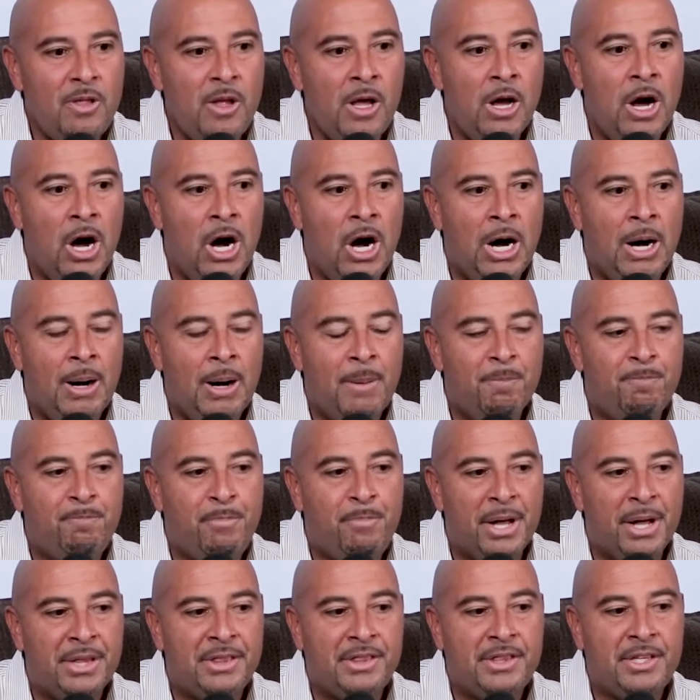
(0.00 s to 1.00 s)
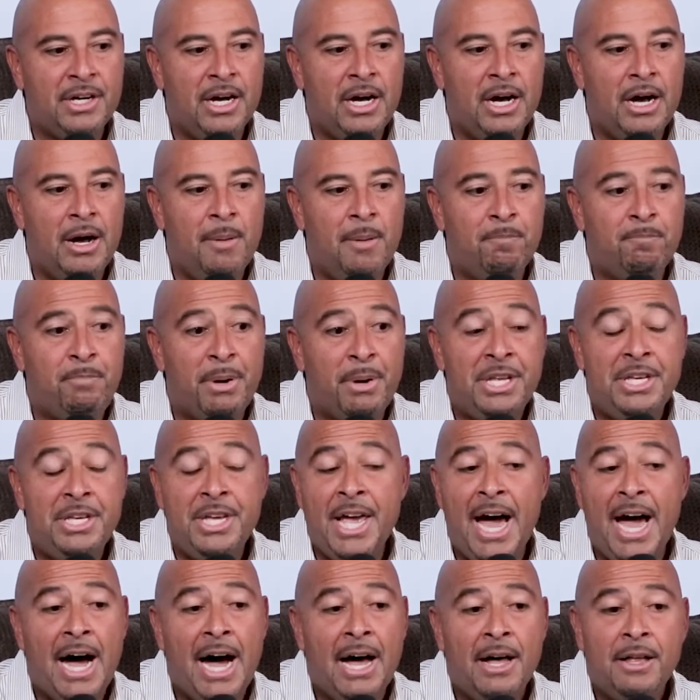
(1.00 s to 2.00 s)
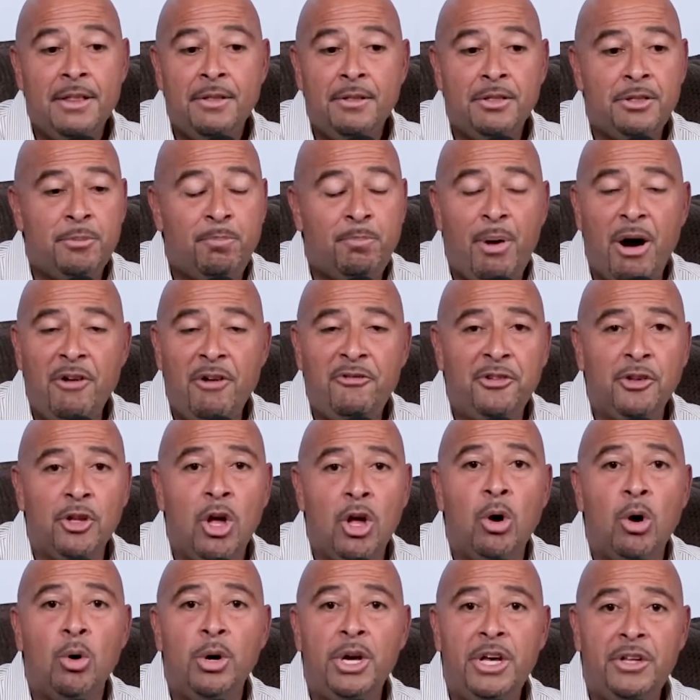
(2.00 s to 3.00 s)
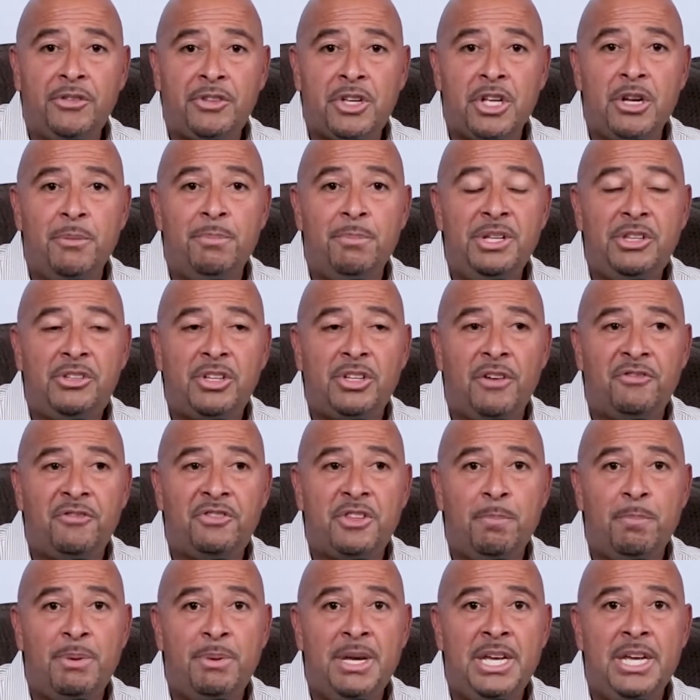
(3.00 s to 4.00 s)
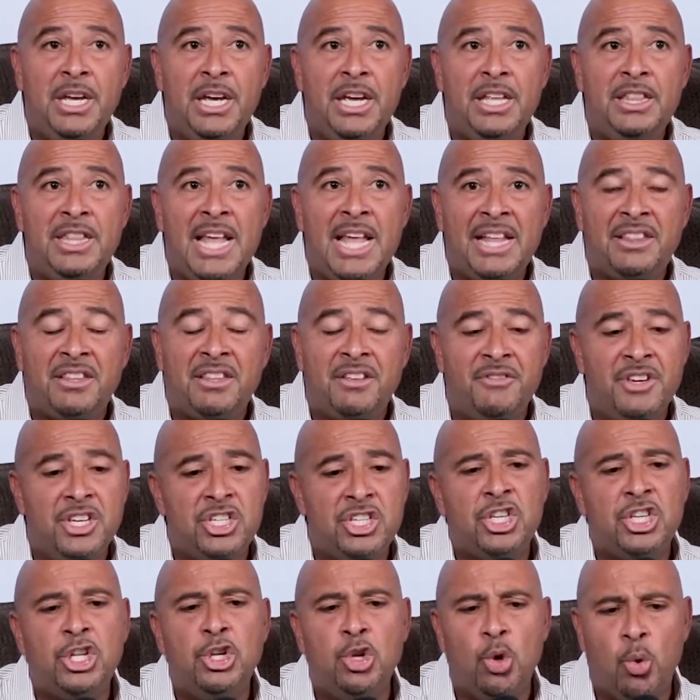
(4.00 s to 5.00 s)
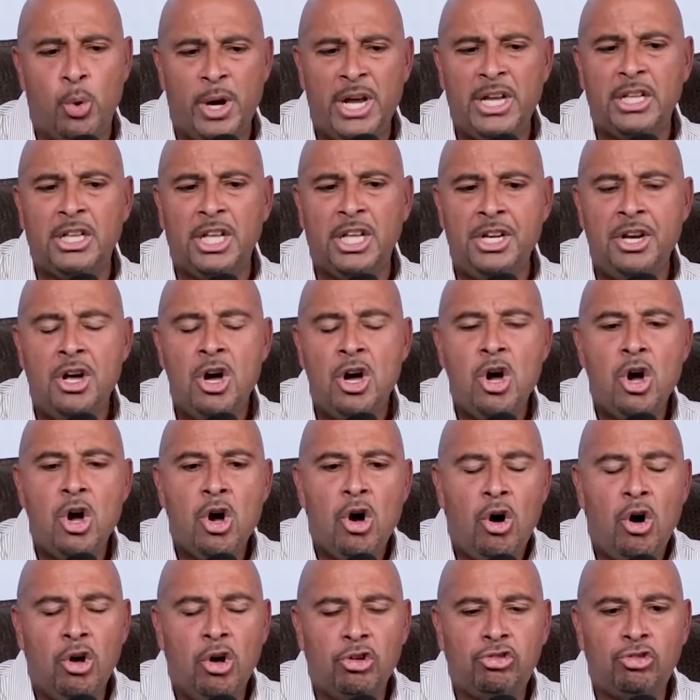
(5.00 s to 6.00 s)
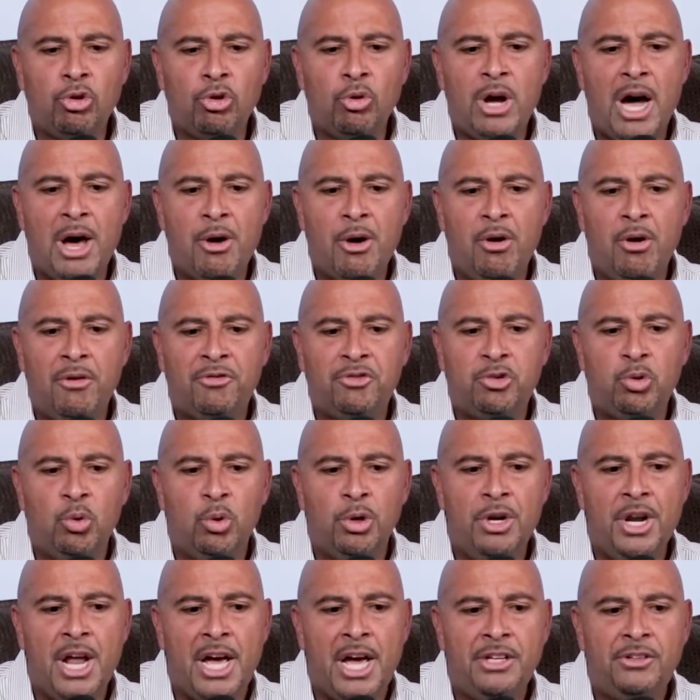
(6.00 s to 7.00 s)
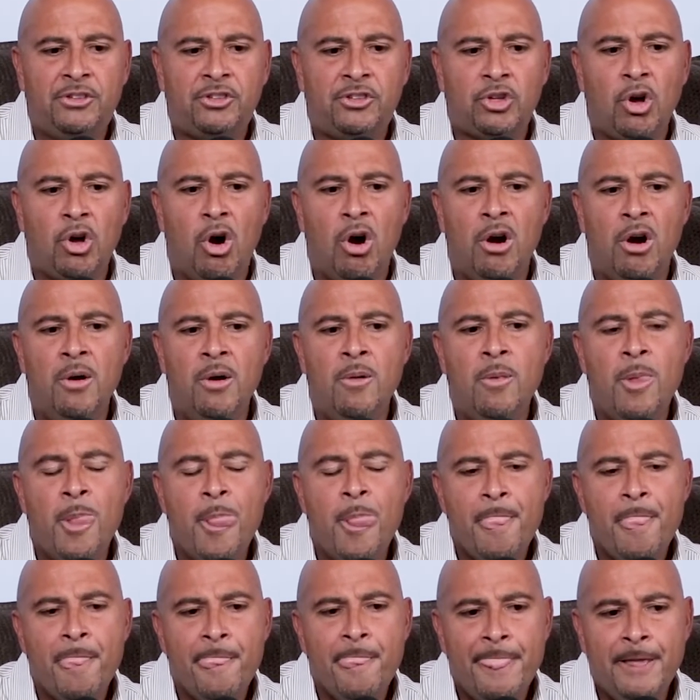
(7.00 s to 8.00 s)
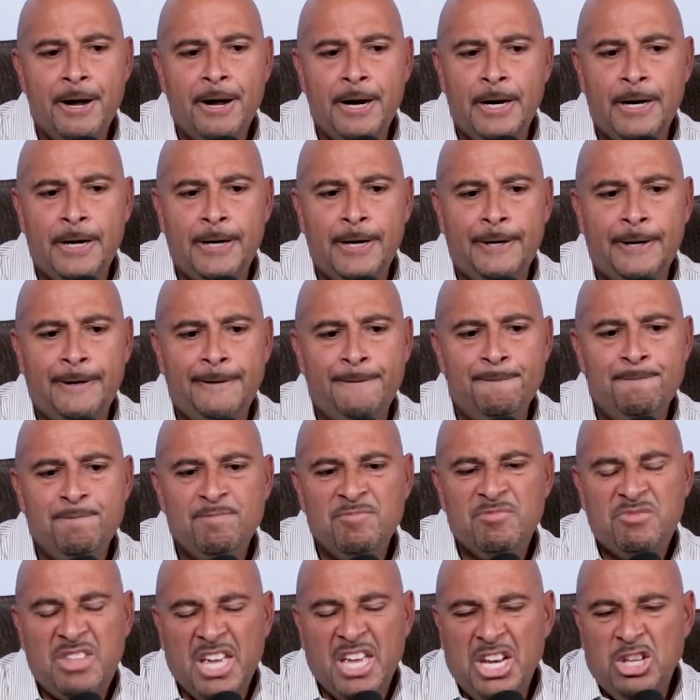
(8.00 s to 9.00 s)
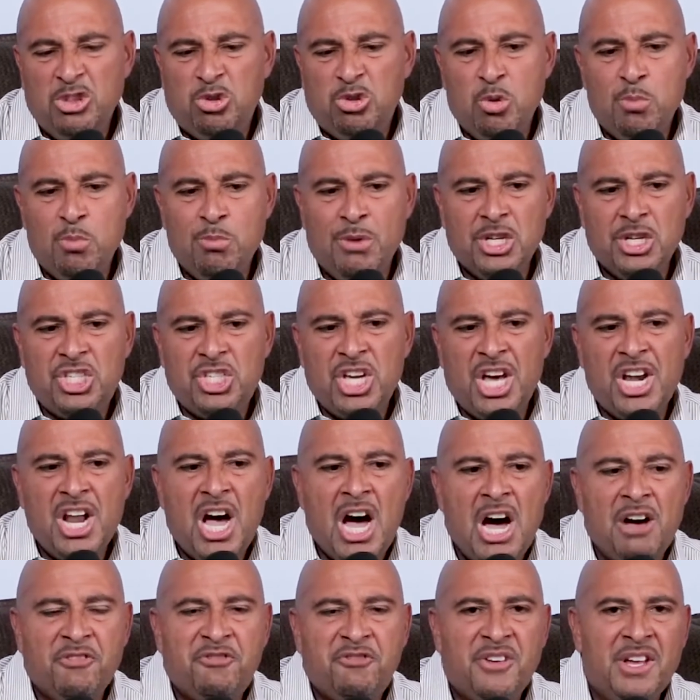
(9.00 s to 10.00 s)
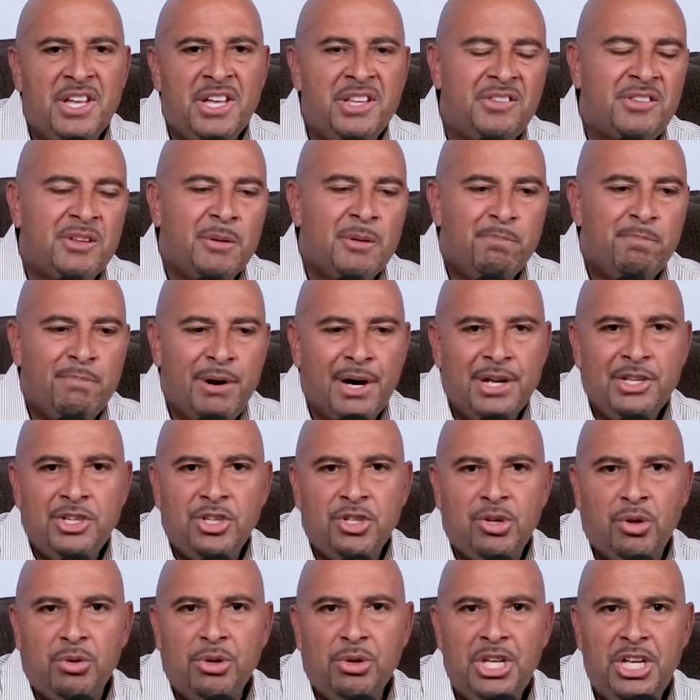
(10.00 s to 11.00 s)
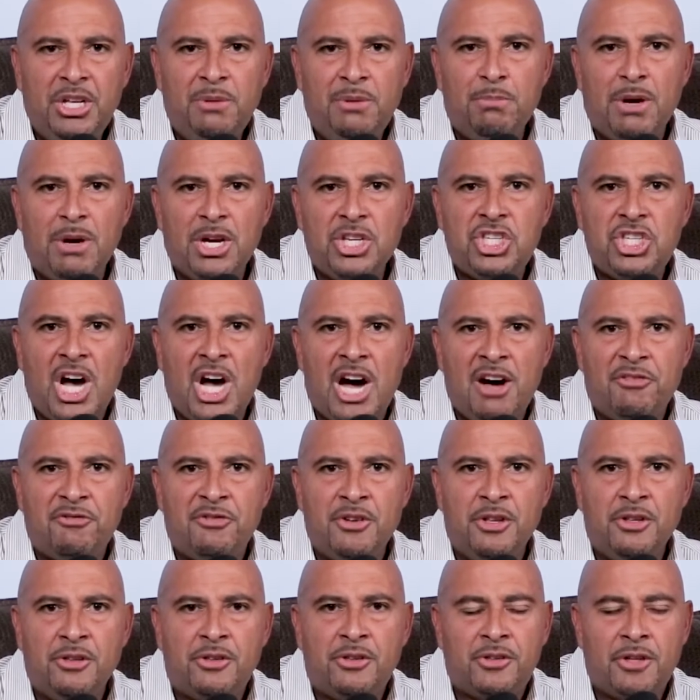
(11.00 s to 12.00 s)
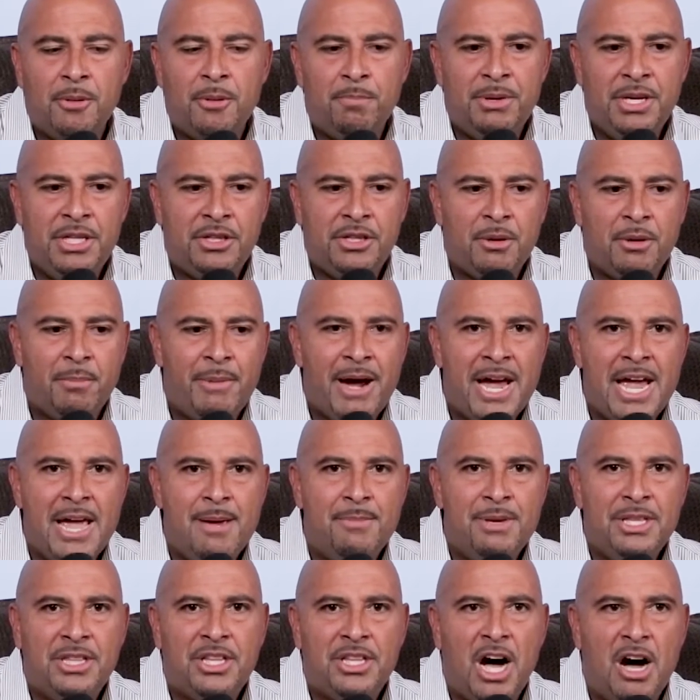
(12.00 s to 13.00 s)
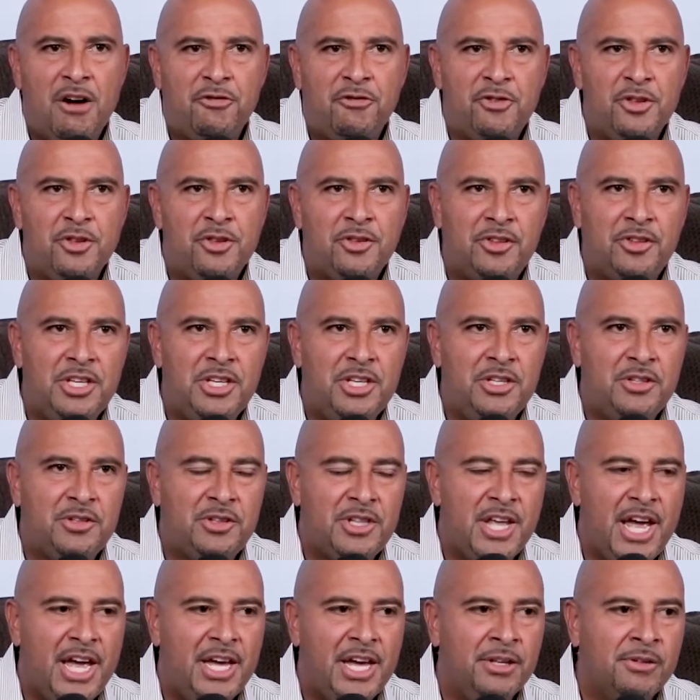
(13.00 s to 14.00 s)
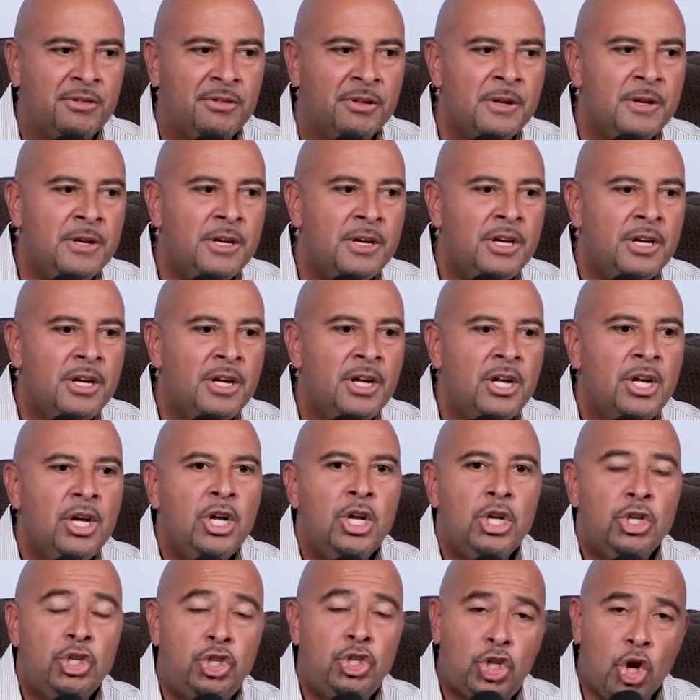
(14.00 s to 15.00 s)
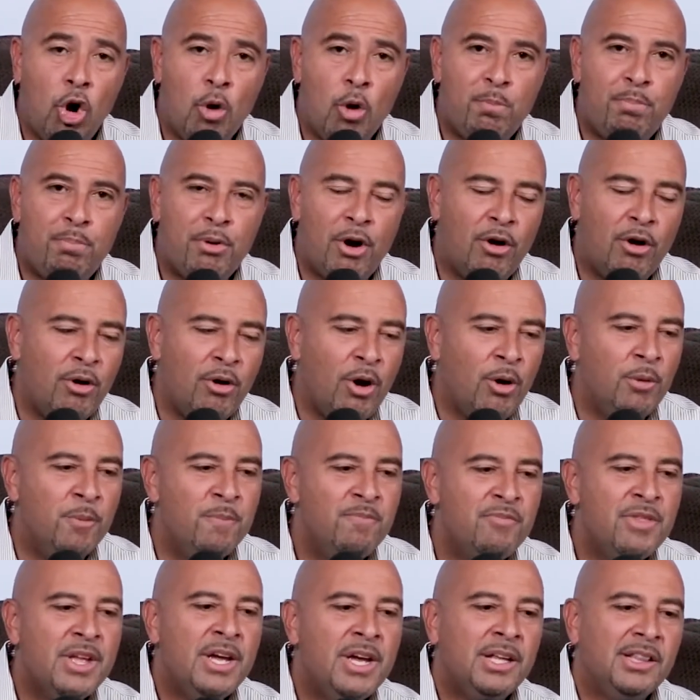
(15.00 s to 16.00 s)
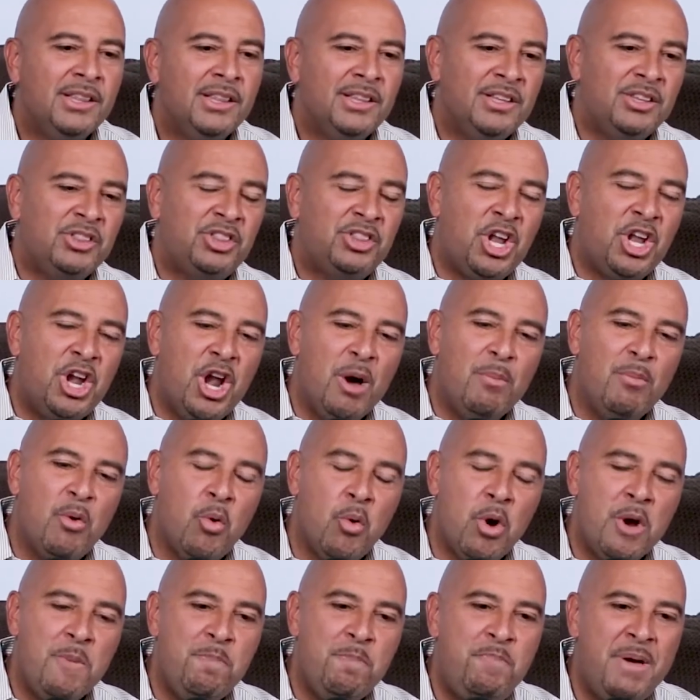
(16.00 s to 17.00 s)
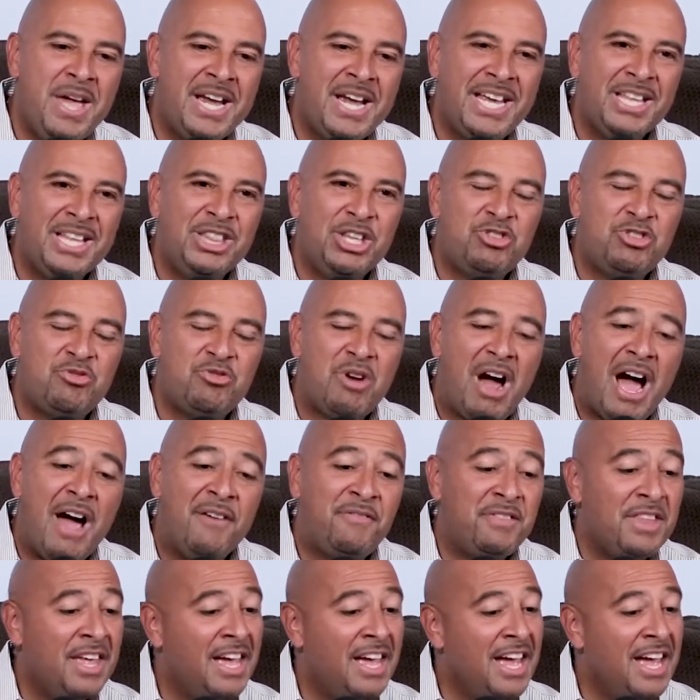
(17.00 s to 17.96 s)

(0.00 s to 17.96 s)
Um, but uh, but yeah, Buffalo is going to be tough to beat in that division. New England also got off to a nice start. Um, they didn't do much on offense, but you don't need much offense to beat the Miami Dolphins these days. Joe Burrow, the number one pick in the draft.